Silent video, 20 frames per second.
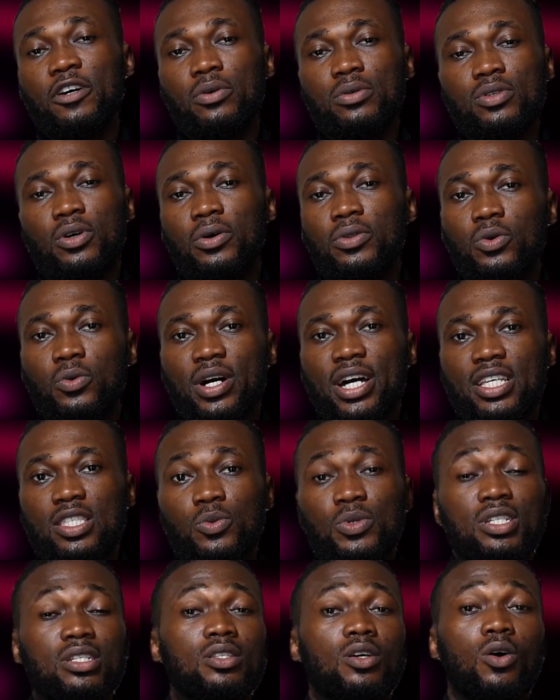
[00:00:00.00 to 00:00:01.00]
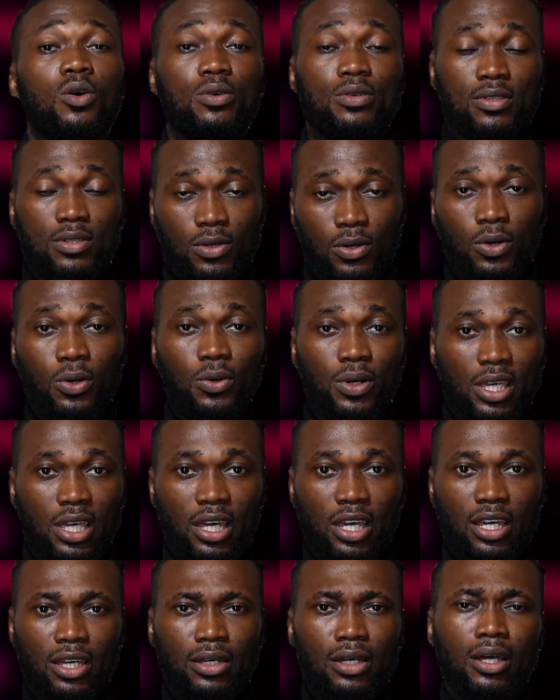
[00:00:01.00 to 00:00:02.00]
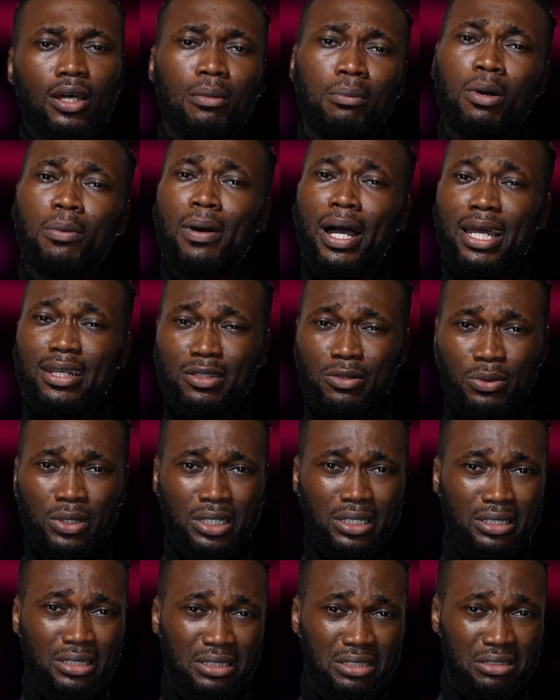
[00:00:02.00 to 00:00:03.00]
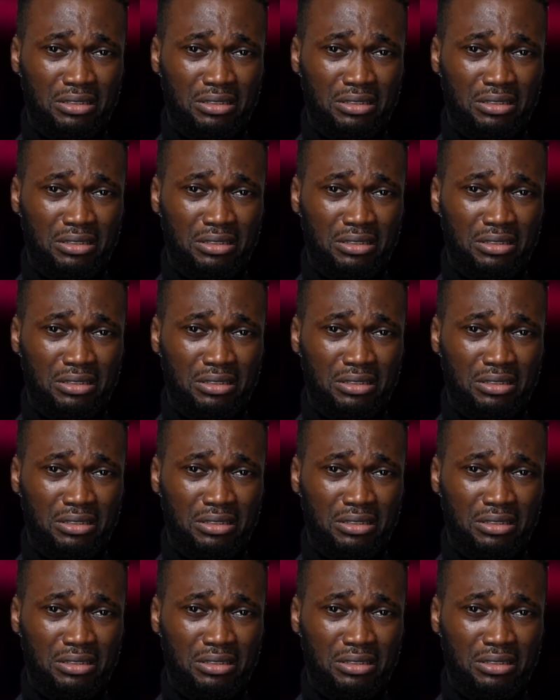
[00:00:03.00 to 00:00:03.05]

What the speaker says: felt otherwise, which is also okay. But by the way,